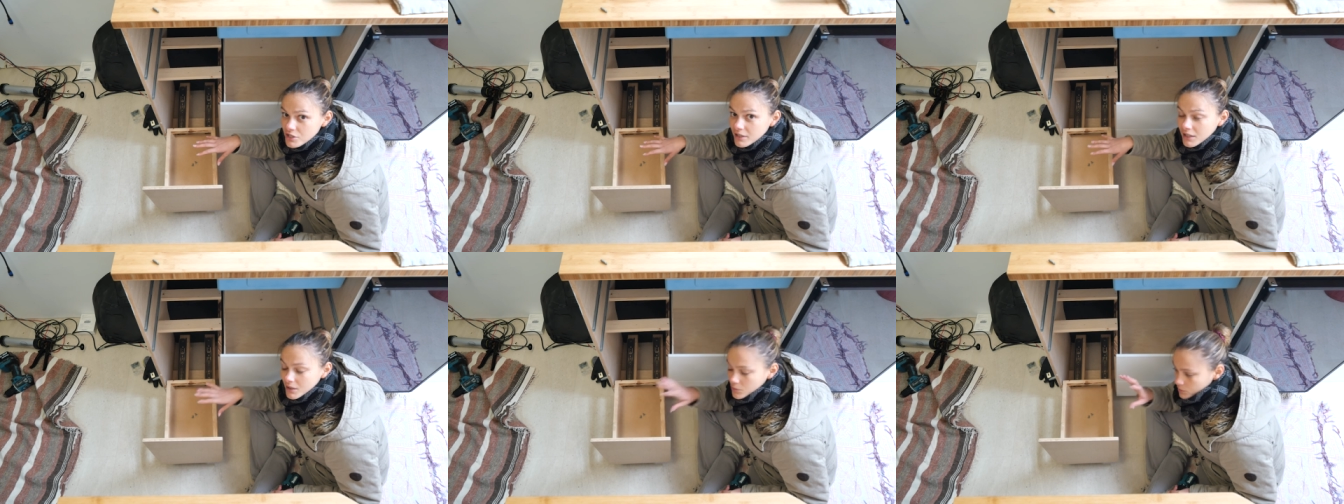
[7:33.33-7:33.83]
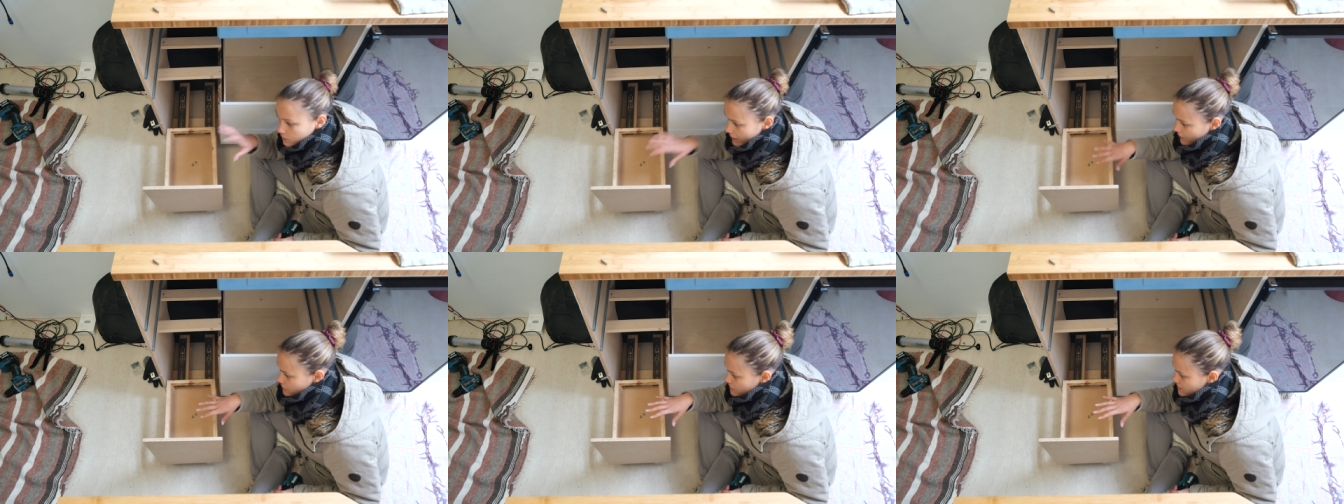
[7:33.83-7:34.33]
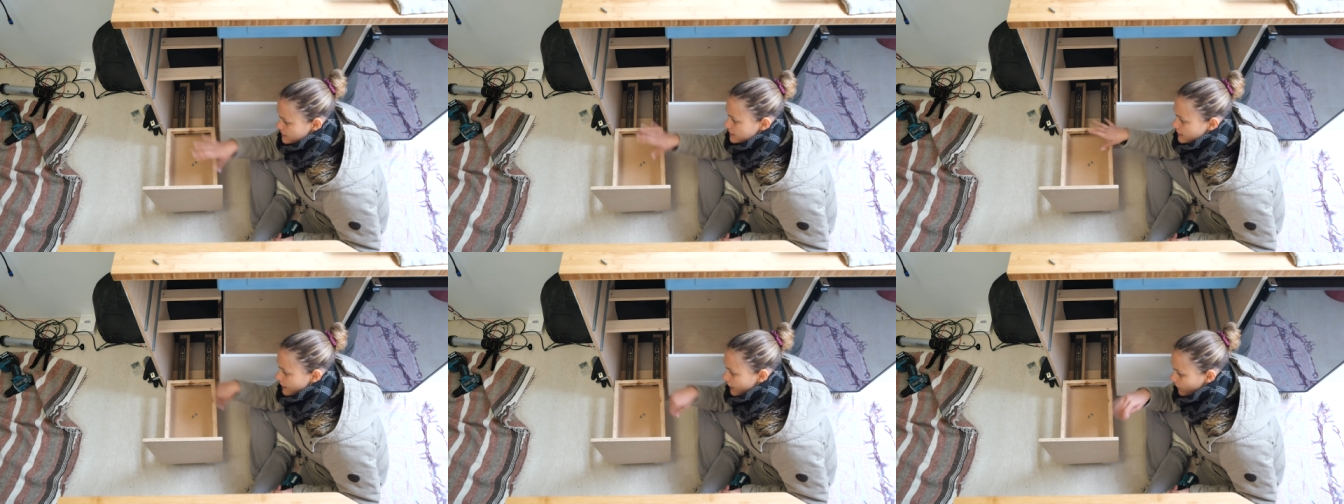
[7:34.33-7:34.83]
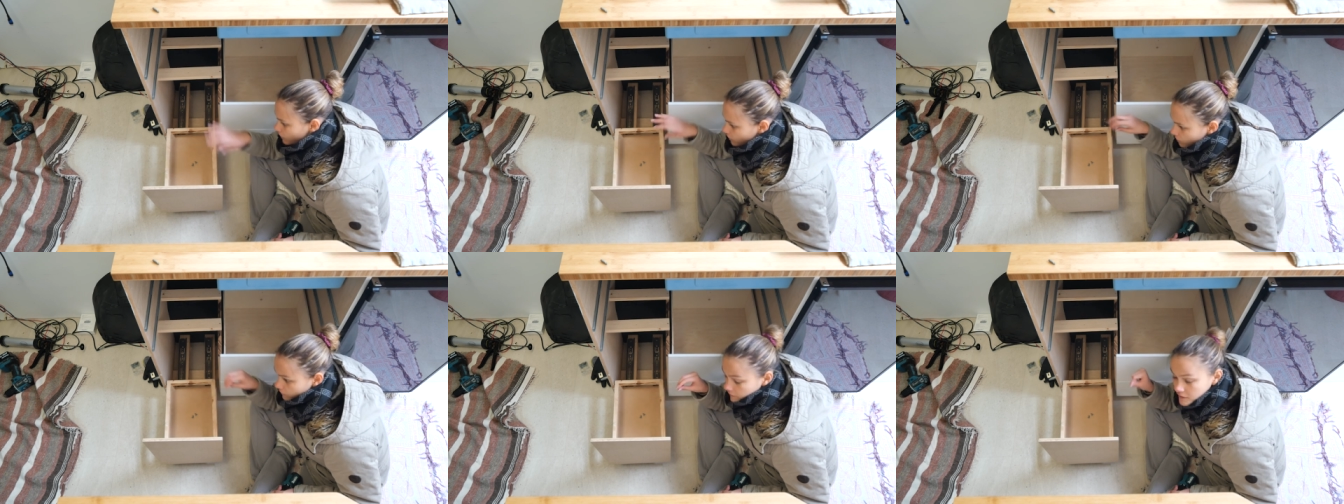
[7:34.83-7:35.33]
in it, we'll have to see how
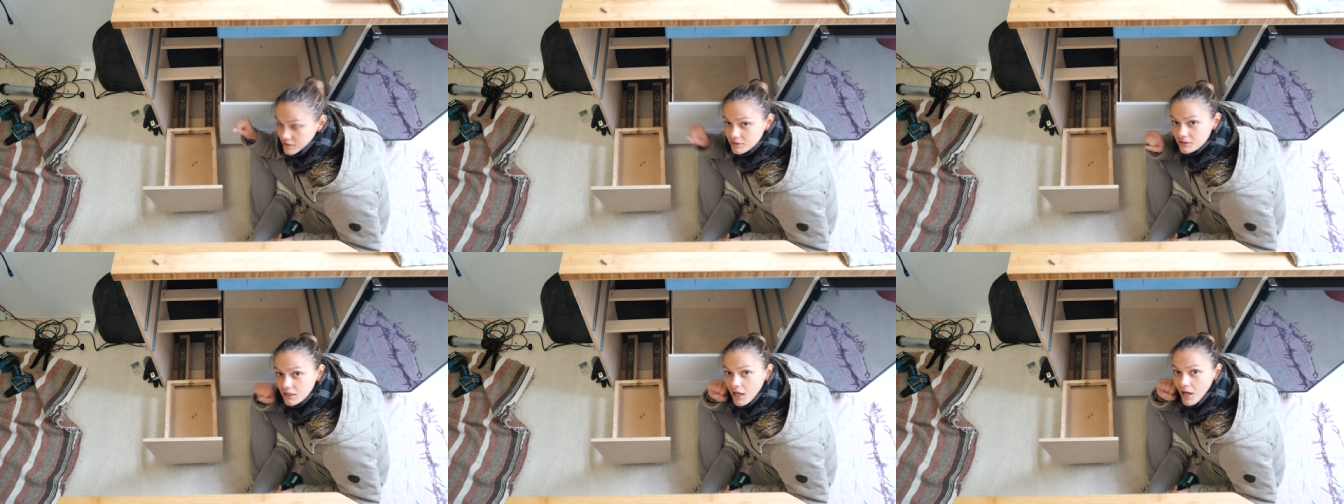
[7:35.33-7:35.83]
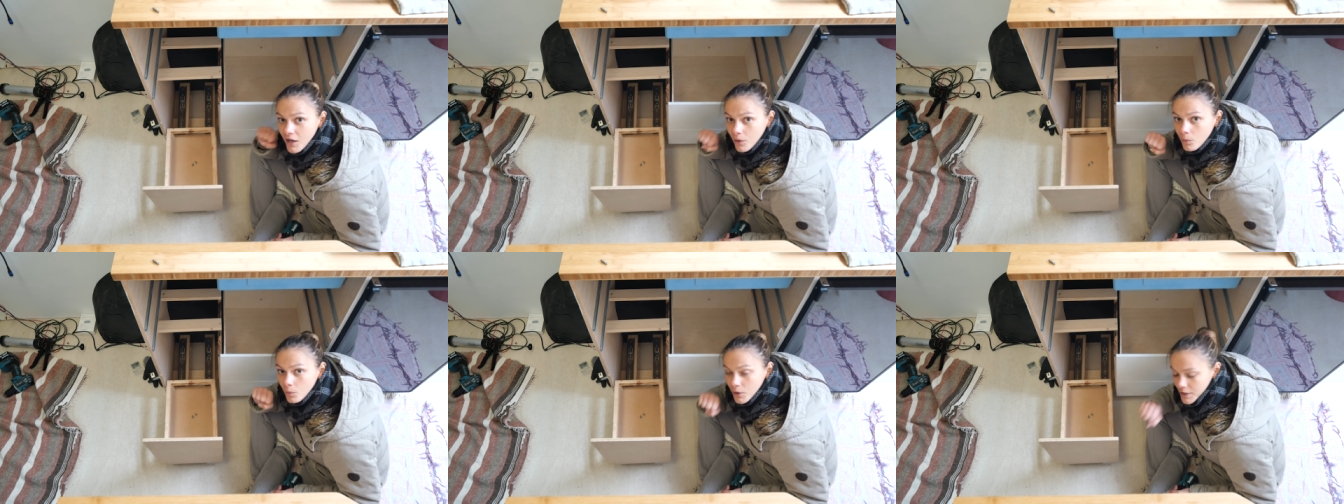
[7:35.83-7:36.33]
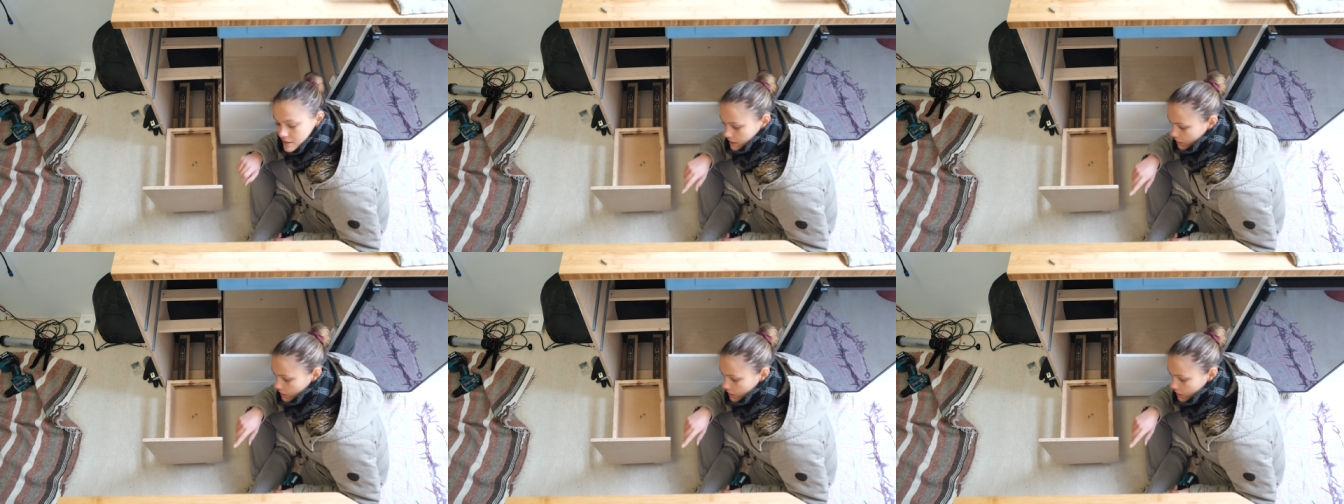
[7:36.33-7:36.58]
all this works